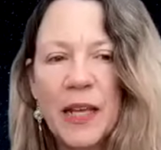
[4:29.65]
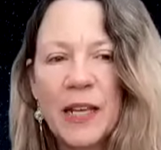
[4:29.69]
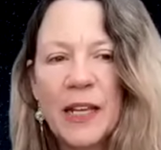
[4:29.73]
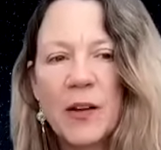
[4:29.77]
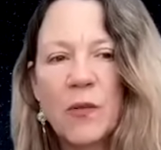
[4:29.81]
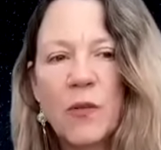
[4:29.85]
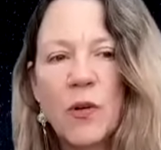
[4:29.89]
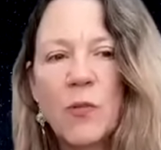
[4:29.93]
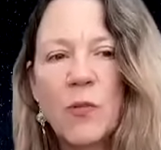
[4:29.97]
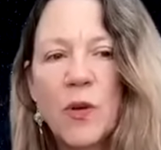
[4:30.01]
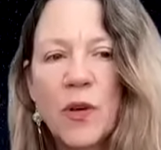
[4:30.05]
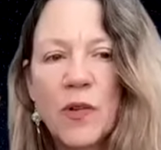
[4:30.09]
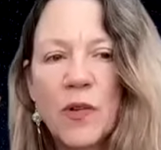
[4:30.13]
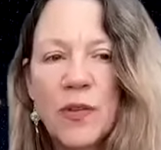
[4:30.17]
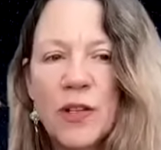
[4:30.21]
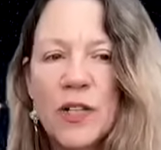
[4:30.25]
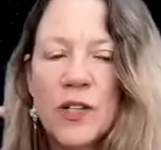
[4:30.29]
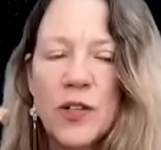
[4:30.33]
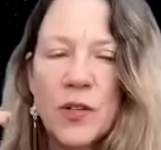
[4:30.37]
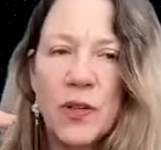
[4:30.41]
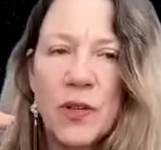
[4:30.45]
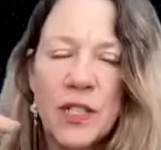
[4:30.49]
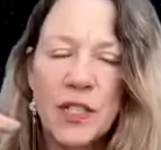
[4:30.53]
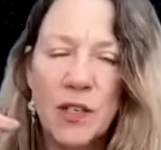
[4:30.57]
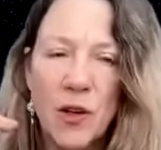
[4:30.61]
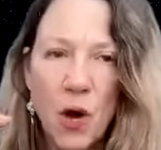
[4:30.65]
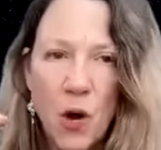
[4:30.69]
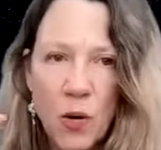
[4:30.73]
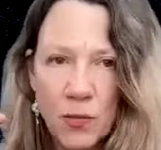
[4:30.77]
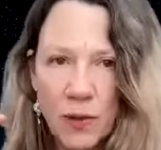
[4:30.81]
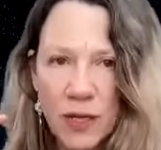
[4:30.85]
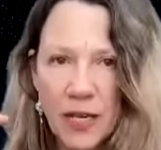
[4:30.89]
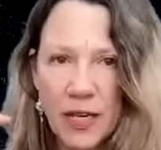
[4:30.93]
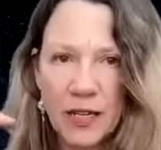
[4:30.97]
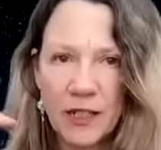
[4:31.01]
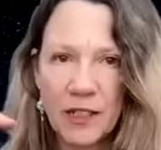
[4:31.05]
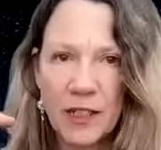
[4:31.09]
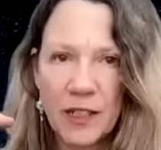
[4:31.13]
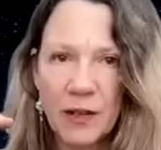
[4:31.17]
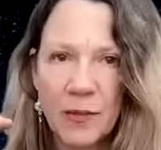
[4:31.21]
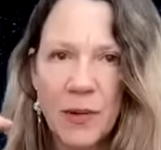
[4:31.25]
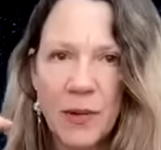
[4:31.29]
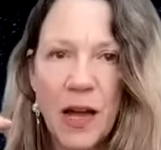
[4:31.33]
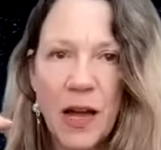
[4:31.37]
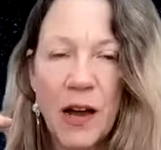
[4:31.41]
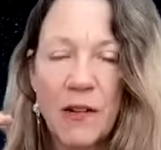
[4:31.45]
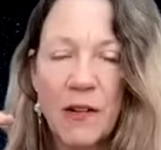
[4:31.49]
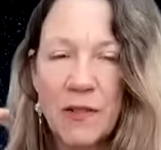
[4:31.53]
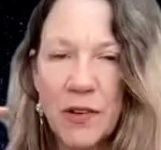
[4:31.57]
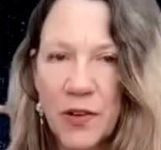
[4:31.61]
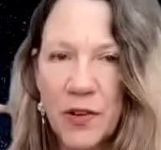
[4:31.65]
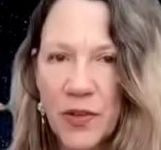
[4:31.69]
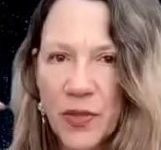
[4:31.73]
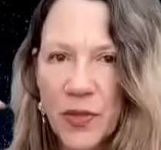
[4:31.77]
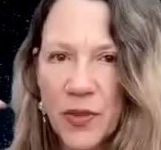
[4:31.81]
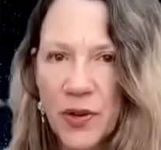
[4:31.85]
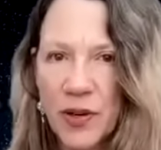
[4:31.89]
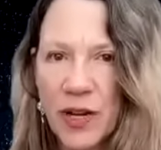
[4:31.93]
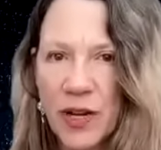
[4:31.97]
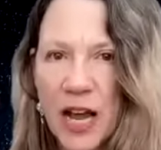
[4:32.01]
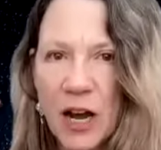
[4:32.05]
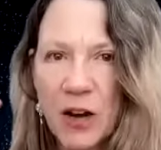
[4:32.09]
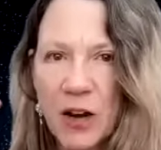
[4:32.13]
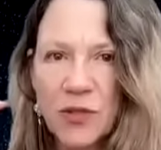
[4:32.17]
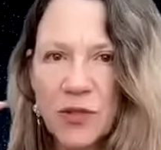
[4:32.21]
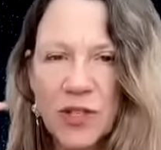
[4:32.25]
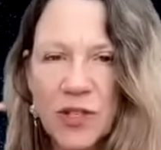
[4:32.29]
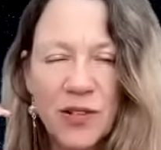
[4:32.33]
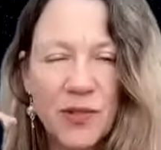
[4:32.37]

and he will move into his home kingdom of your third house.